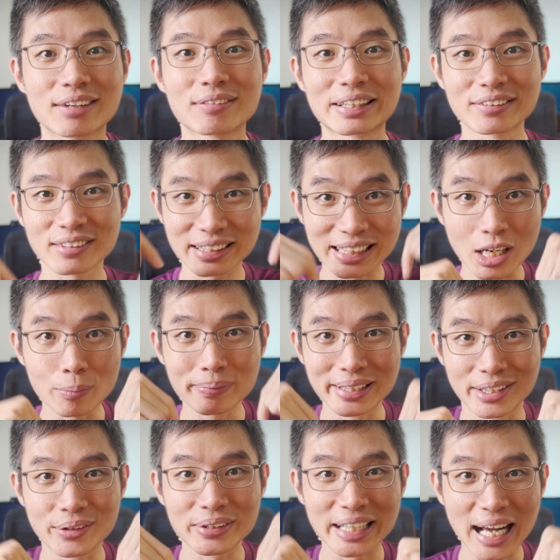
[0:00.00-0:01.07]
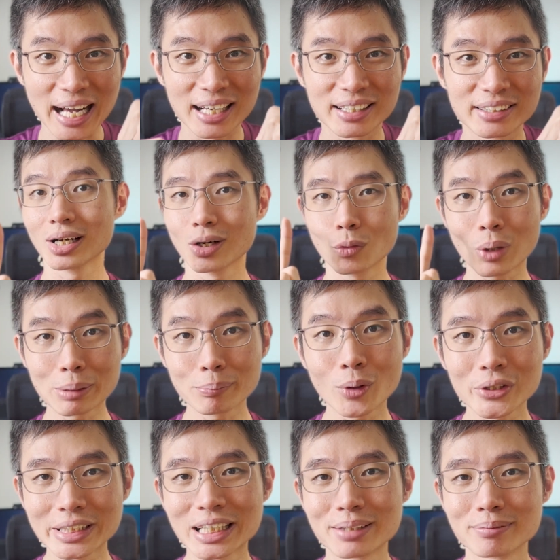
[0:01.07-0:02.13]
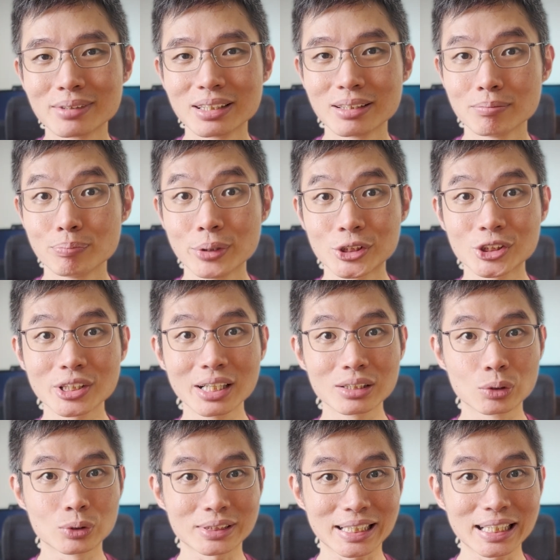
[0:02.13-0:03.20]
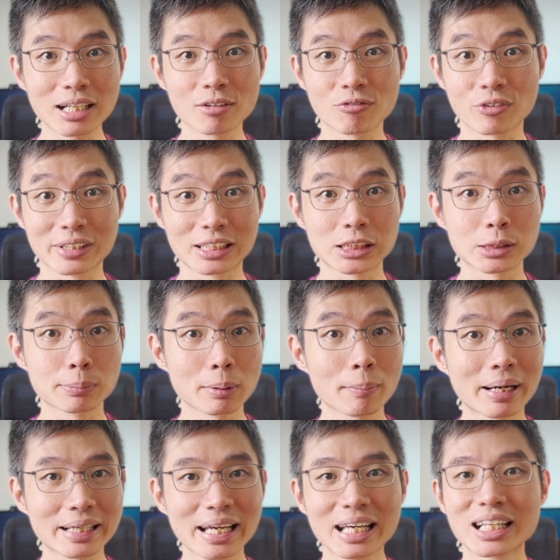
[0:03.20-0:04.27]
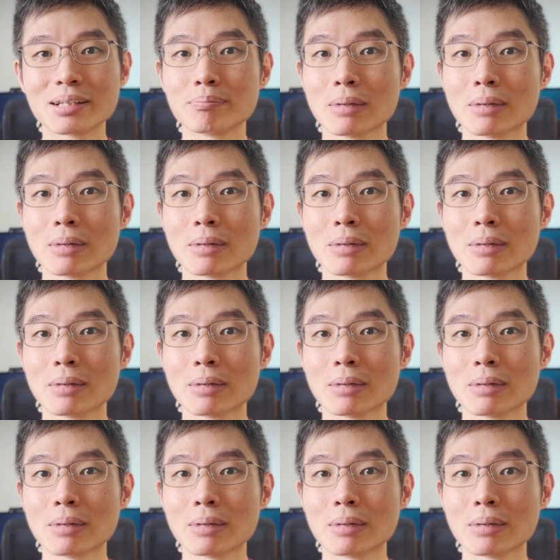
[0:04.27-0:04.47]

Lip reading: up link down below, yeah? One more tip, be sure to sign up for the supermarket